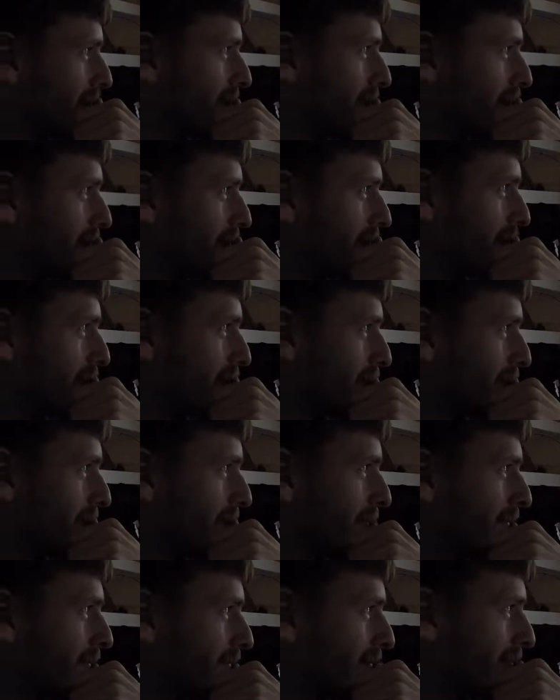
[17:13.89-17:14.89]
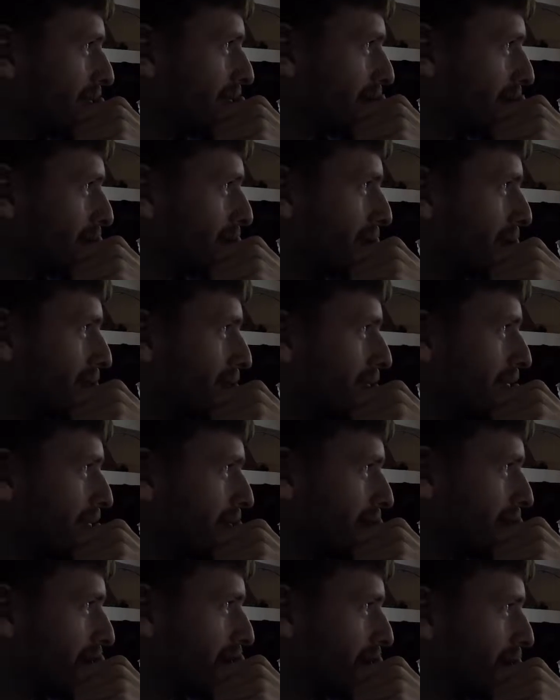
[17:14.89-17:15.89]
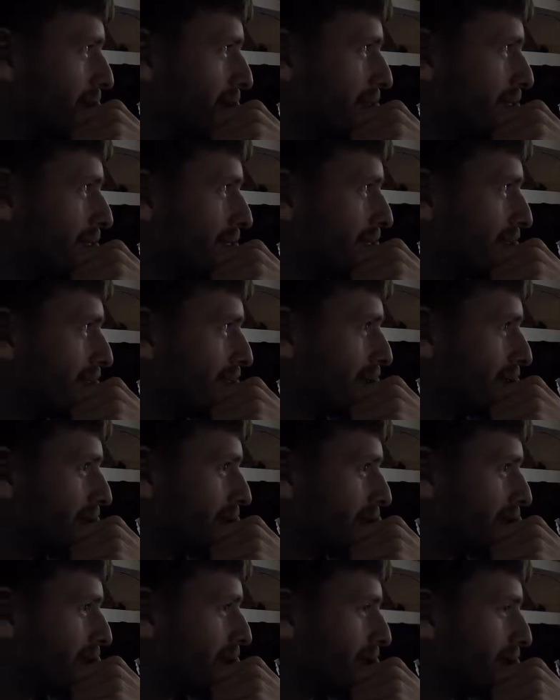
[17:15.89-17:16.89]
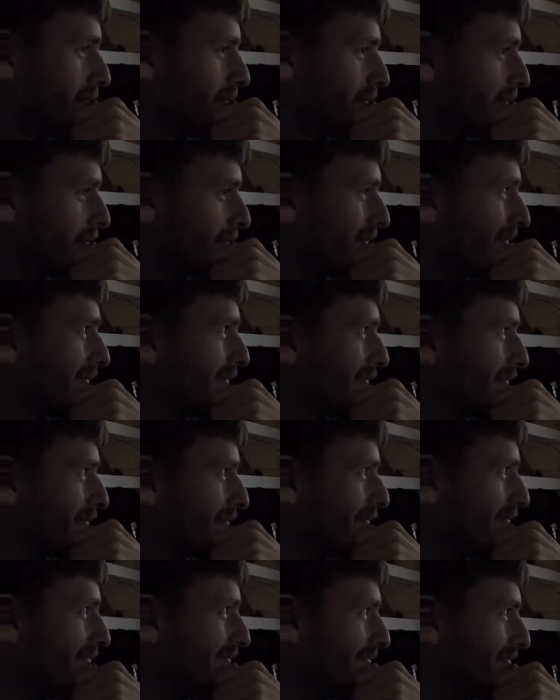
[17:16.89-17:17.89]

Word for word: and they'll do it again and again and again.